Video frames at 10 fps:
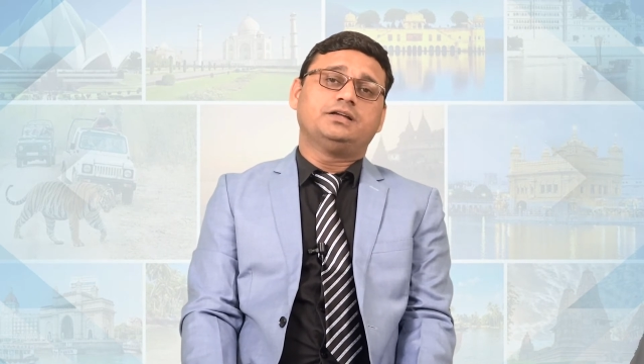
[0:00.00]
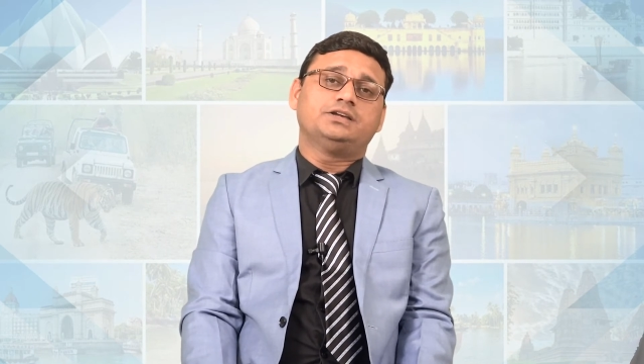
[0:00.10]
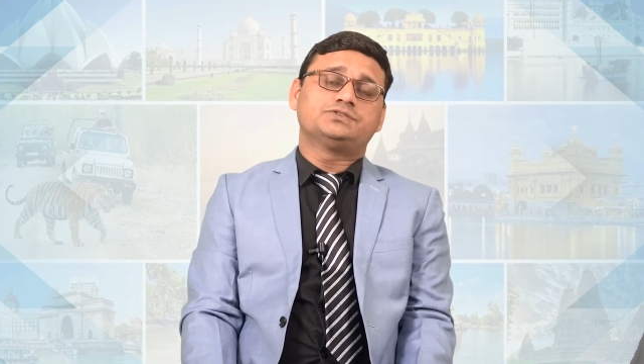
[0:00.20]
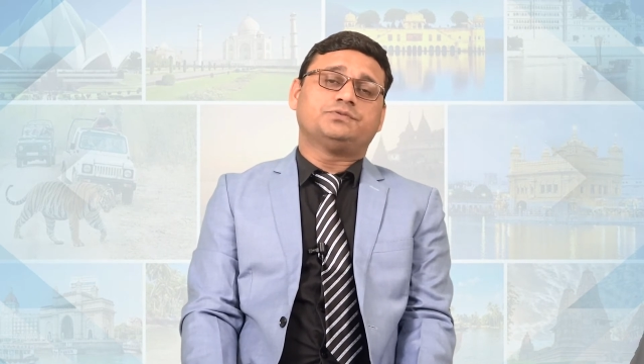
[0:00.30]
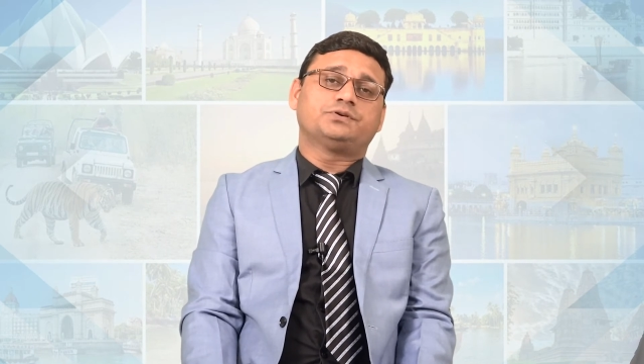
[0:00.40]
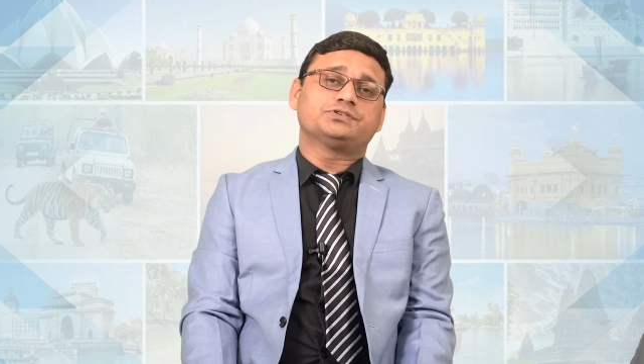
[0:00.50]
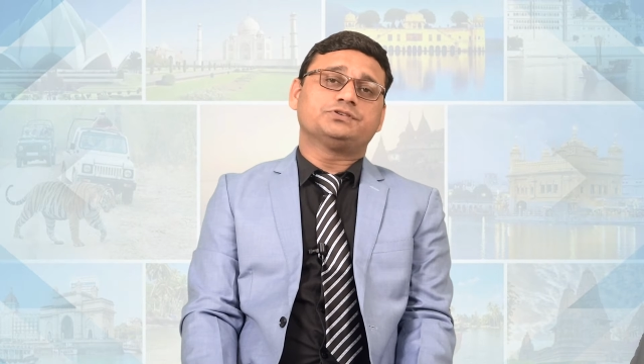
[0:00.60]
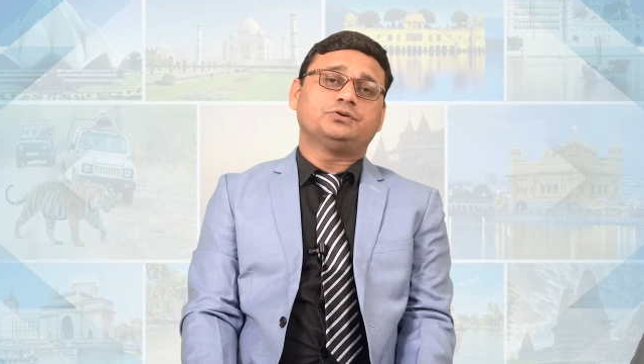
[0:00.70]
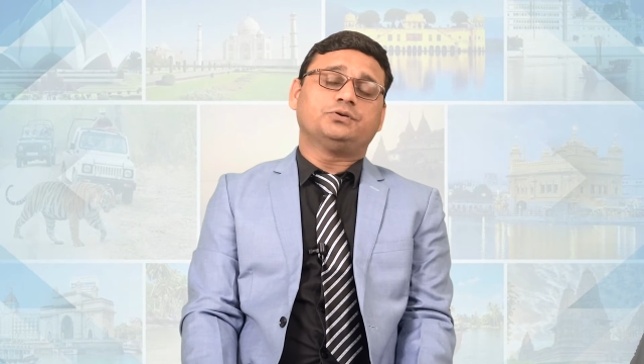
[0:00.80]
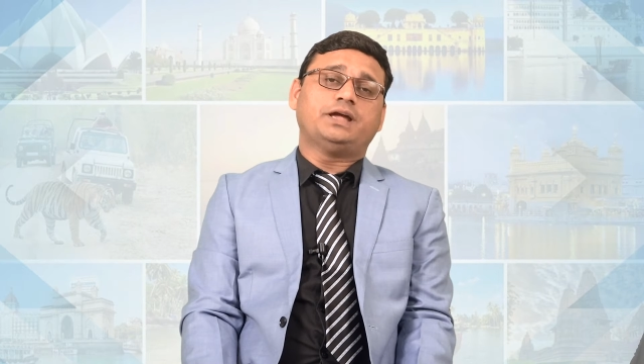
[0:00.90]
is
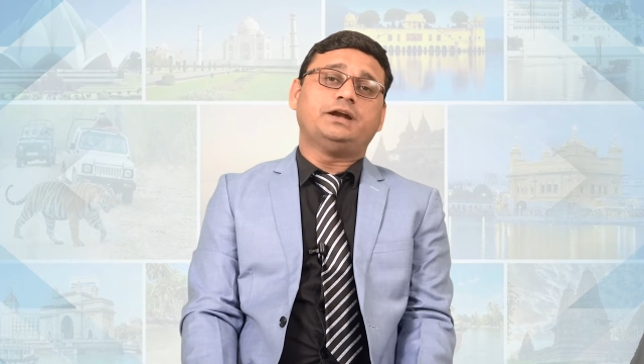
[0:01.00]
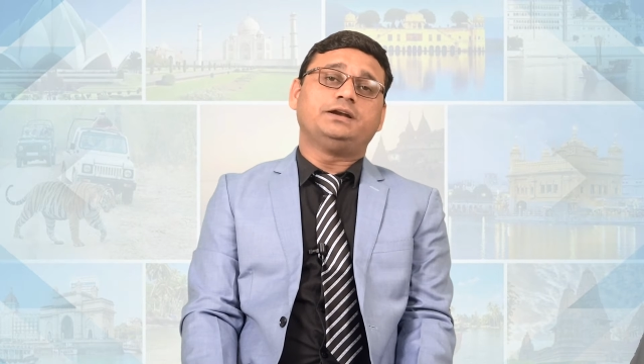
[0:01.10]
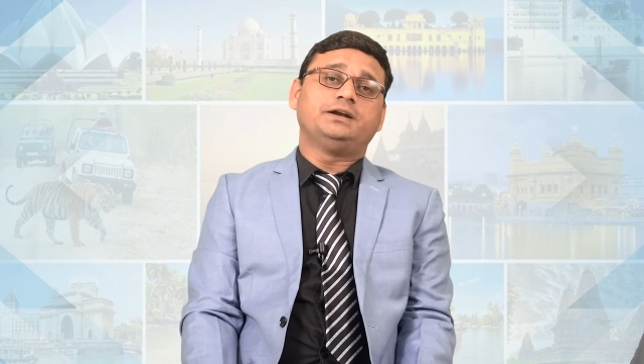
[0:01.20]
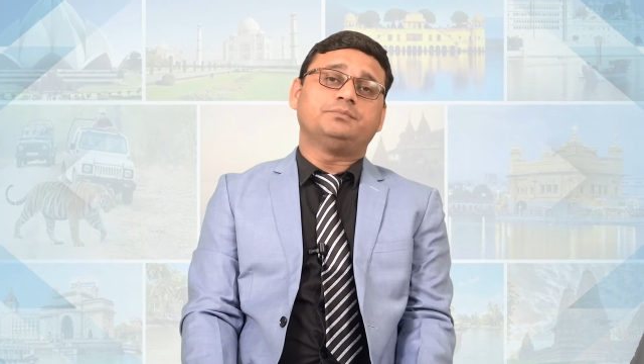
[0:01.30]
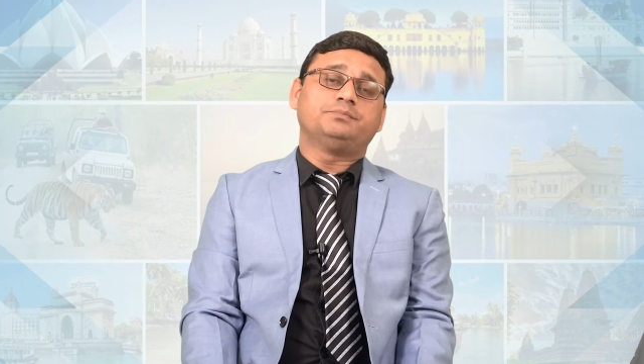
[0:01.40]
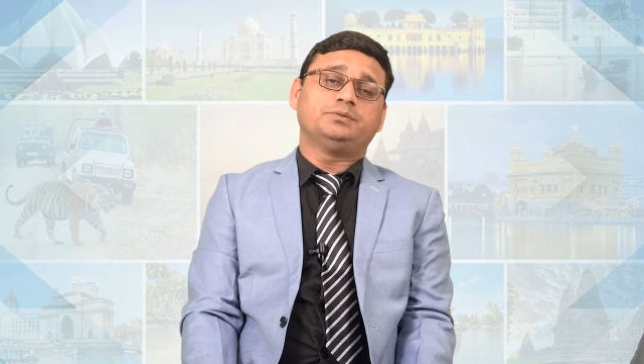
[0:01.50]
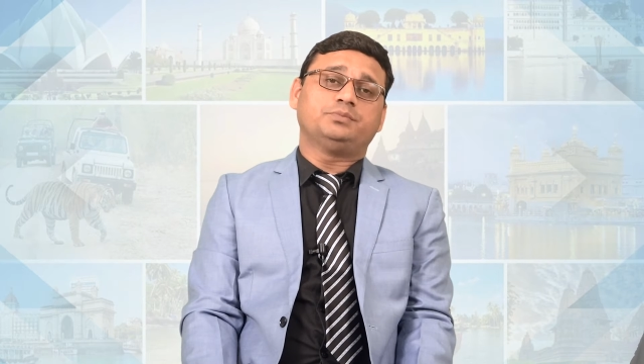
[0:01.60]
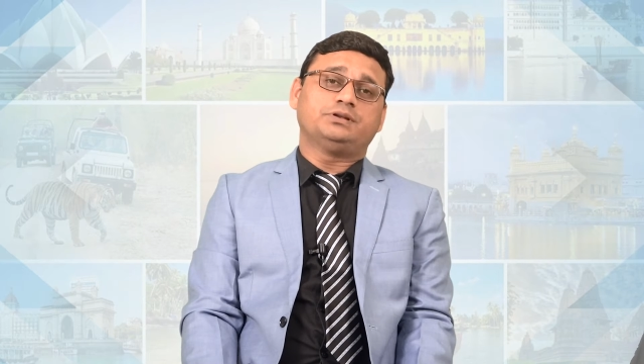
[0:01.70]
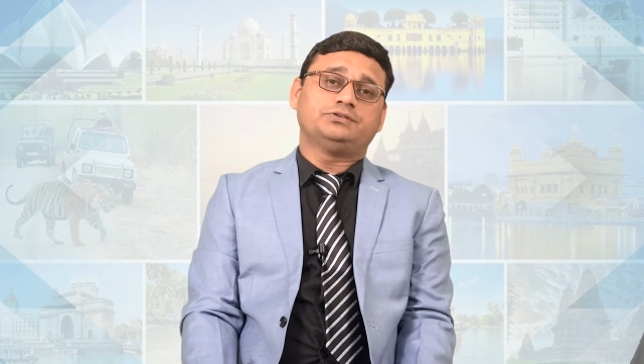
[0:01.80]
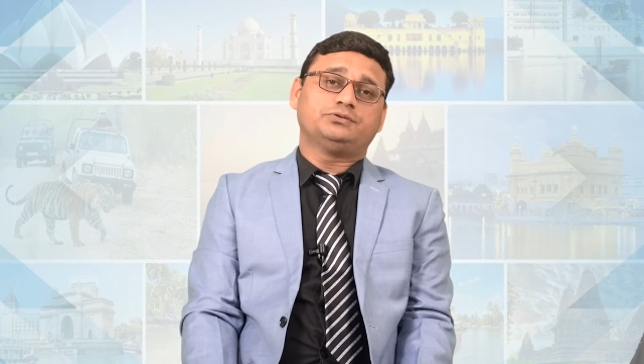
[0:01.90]
focusing on anti-dumping
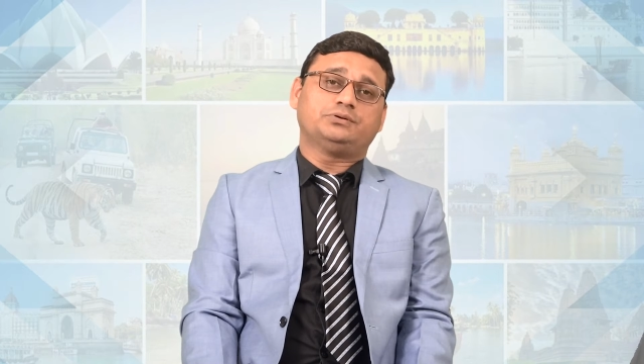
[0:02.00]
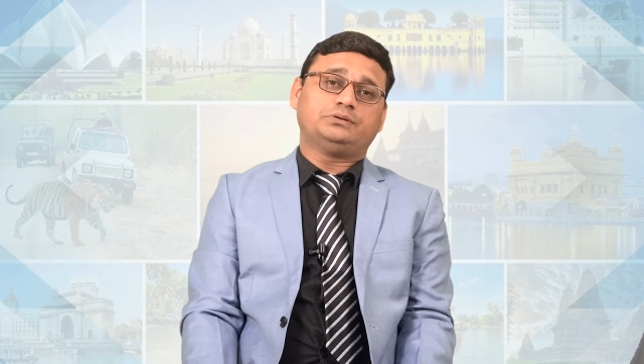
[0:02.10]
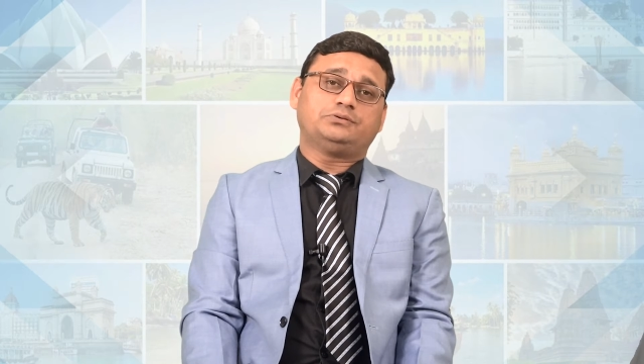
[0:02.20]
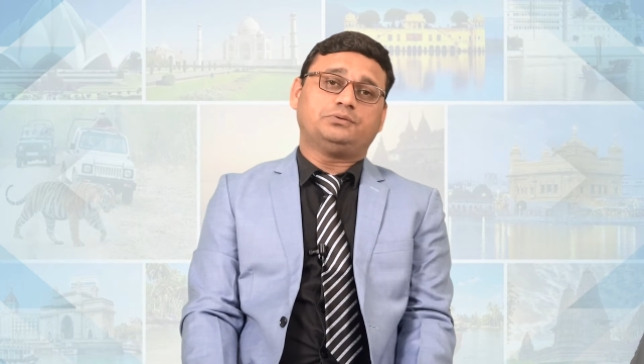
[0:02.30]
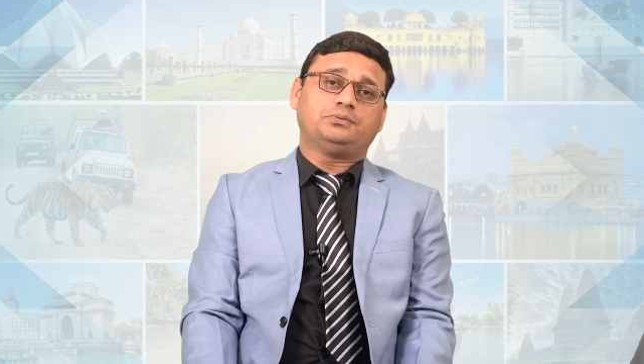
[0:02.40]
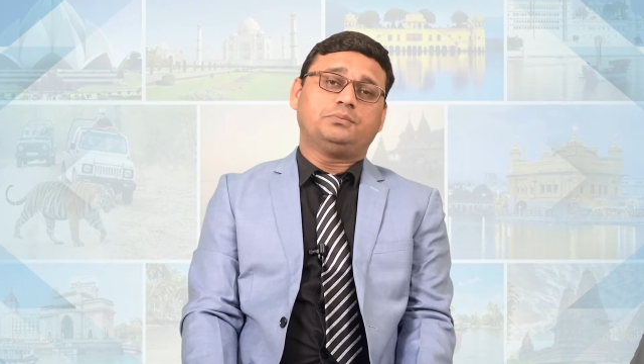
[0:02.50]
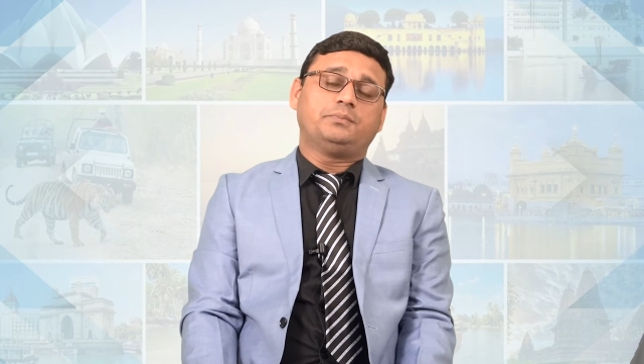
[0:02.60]
policy also,